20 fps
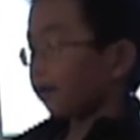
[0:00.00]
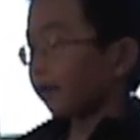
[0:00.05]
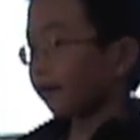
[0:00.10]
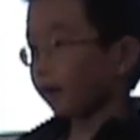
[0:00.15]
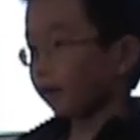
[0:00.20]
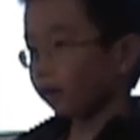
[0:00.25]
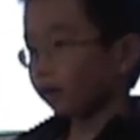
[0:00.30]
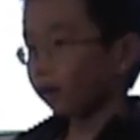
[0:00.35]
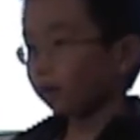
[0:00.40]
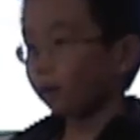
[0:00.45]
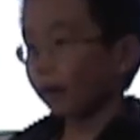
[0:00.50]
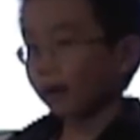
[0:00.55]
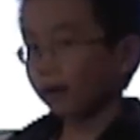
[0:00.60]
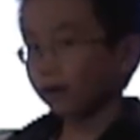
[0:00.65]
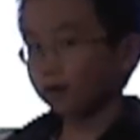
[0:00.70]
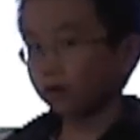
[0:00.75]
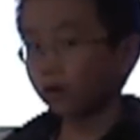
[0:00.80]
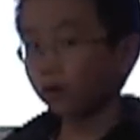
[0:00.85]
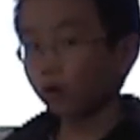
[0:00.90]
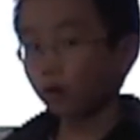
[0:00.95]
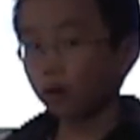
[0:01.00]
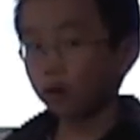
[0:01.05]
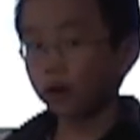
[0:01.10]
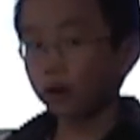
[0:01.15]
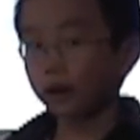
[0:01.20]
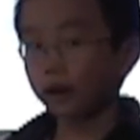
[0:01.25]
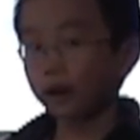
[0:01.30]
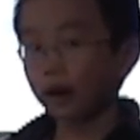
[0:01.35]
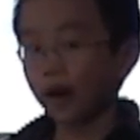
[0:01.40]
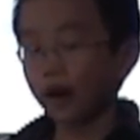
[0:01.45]
These are ways to
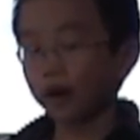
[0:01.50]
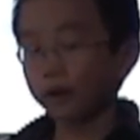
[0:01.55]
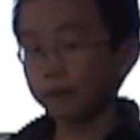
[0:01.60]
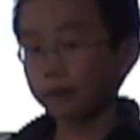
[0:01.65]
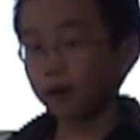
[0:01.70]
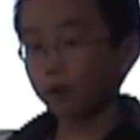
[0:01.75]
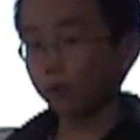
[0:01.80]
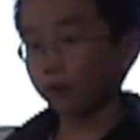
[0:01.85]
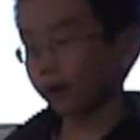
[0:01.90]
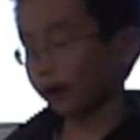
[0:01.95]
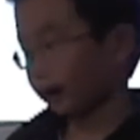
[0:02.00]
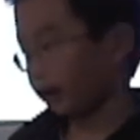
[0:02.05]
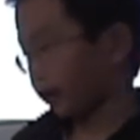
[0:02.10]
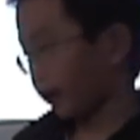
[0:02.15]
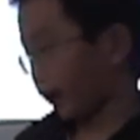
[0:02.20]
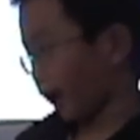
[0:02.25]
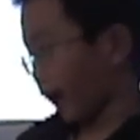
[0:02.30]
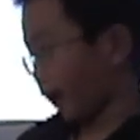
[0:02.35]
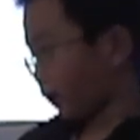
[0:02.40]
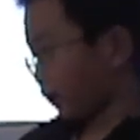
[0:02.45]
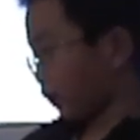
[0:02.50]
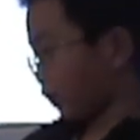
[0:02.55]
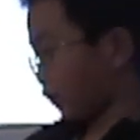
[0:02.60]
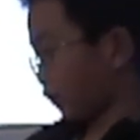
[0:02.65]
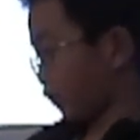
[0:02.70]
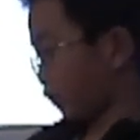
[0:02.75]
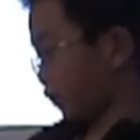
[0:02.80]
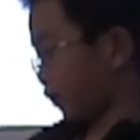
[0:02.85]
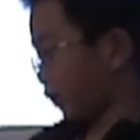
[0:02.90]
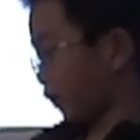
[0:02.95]
organize my weekly
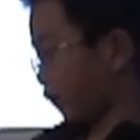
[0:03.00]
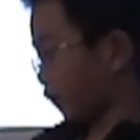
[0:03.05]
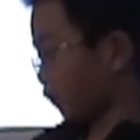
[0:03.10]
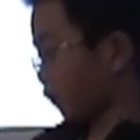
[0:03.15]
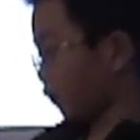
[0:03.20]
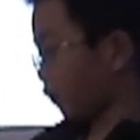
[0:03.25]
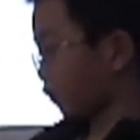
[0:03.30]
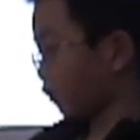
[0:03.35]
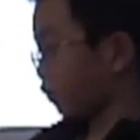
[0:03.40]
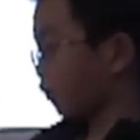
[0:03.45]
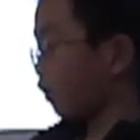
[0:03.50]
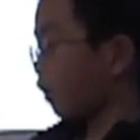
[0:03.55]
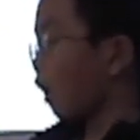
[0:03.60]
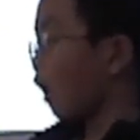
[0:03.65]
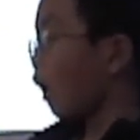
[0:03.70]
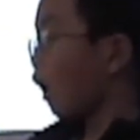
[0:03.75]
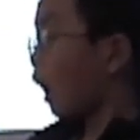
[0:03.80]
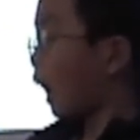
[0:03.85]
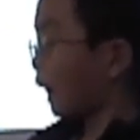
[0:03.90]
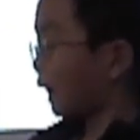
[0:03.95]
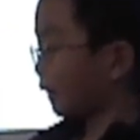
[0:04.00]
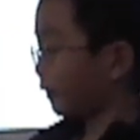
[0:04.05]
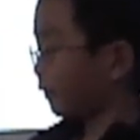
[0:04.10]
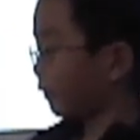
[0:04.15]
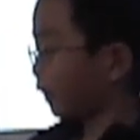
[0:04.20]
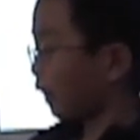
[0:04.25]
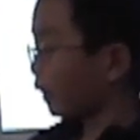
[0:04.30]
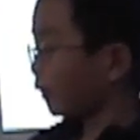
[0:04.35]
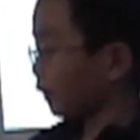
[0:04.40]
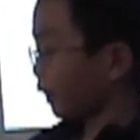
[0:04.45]
activities. On
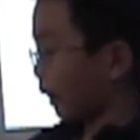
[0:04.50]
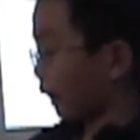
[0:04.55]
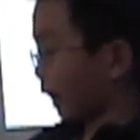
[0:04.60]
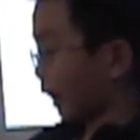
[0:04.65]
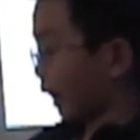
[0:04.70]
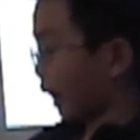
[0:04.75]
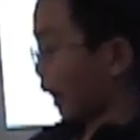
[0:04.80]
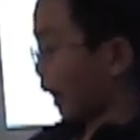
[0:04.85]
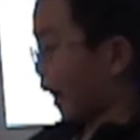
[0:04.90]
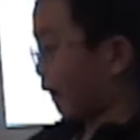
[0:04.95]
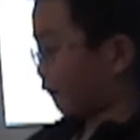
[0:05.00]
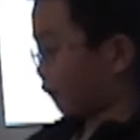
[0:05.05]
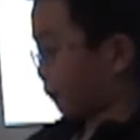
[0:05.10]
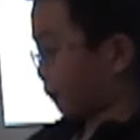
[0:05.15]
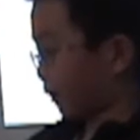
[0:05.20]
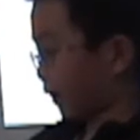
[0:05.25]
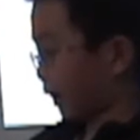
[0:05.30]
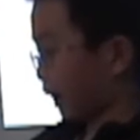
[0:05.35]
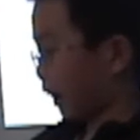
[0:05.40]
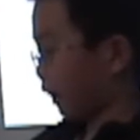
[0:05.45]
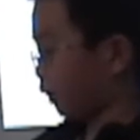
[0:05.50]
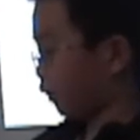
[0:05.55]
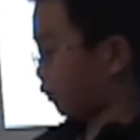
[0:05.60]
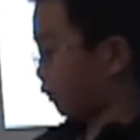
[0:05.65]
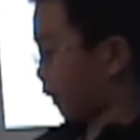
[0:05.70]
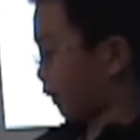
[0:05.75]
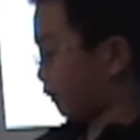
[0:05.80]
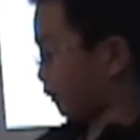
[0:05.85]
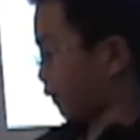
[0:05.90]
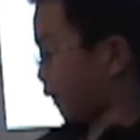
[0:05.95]
Sunday, I have a piano
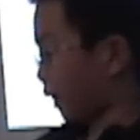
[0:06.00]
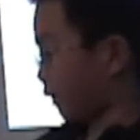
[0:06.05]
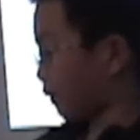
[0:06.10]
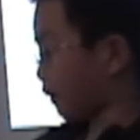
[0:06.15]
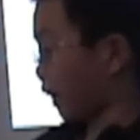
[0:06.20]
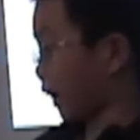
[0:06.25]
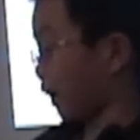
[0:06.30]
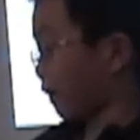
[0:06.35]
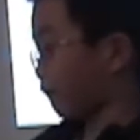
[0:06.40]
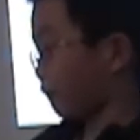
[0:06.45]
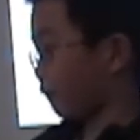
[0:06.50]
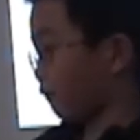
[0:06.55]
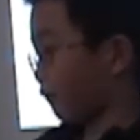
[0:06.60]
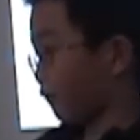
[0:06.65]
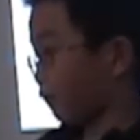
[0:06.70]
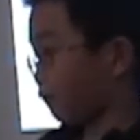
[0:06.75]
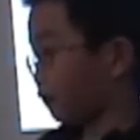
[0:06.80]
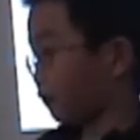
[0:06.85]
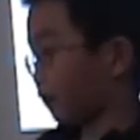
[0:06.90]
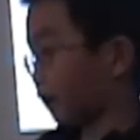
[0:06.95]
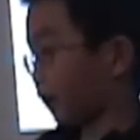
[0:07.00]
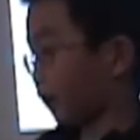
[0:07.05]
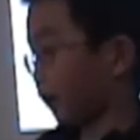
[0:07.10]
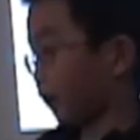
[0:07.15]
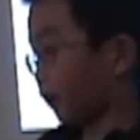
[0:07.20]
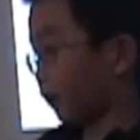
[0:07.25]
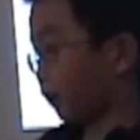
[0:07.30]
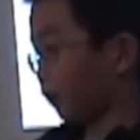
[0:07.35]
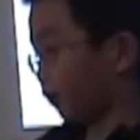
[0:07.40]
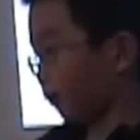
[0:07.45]
lesson at
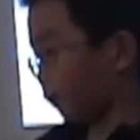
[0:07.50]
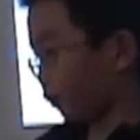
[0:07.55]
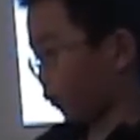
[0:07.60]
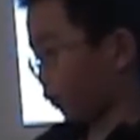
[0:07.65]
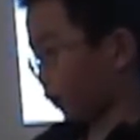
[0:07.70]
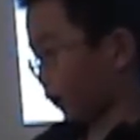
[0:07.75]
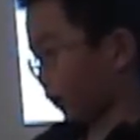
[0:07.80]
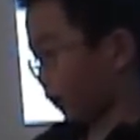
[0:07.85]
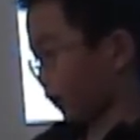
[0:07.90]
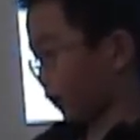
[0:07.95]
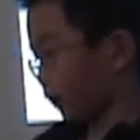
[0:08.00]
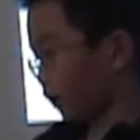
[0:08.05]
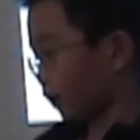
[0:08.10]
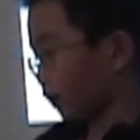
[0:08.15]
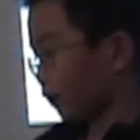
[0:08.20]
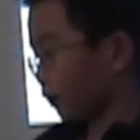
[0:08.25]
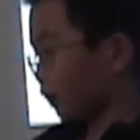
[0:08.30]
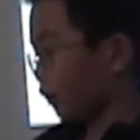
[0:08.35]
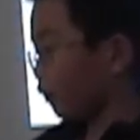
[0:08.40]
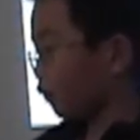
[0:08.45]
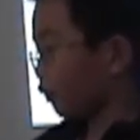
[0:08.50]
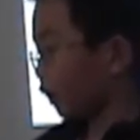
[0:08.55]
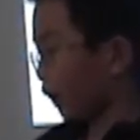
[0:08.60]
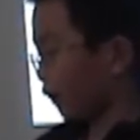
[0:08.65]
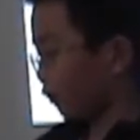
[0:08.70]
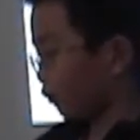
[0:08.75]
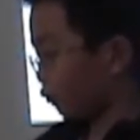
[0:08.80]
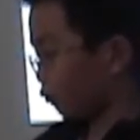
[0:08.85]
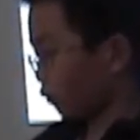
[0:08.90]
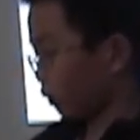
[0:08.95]
10:15 in the morning
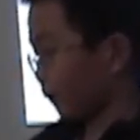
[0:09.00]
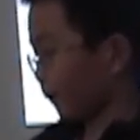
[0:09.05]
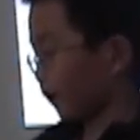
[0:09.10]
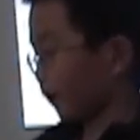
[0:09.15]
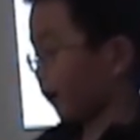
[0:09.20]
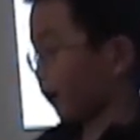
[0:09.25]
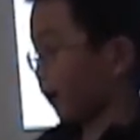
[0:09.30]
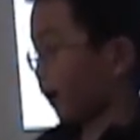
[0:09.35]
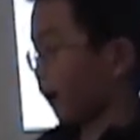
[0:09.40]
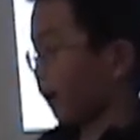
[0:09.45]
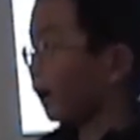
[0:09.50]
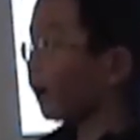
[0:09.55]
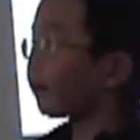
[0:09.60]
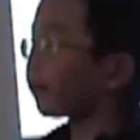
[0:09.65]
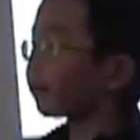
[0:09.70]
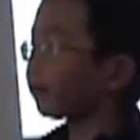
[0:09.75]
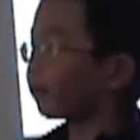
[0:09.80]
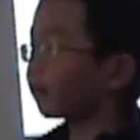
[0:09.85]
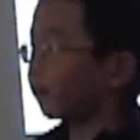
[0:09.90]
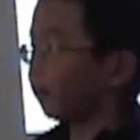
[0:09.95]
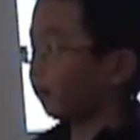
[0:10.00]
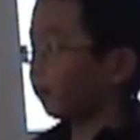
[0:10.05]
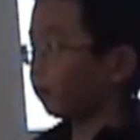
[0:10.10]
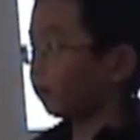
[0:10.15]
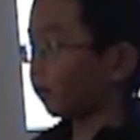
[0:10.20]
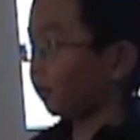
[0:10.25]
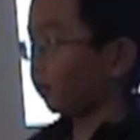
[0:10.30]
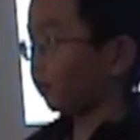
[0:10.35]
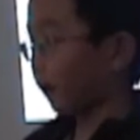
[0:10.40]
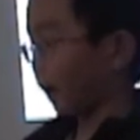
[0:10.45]
and swimming at
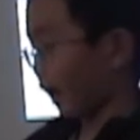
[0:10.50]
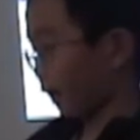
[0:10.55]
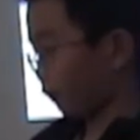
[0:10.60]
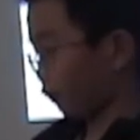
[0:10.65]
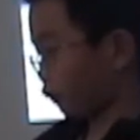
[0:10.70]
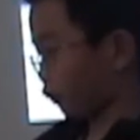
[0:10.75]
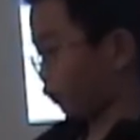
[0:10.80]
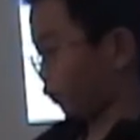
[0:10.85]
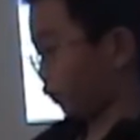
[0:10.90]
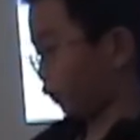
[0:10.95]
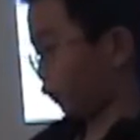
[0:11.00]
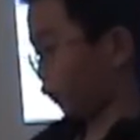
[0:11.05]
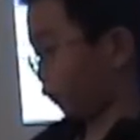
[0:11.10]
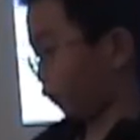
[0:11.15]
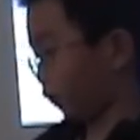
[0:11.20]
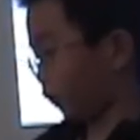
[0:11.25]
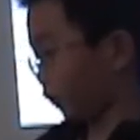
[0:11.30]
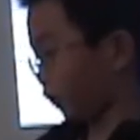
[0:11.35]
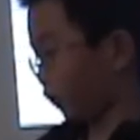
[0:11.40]
6 in the afternoon.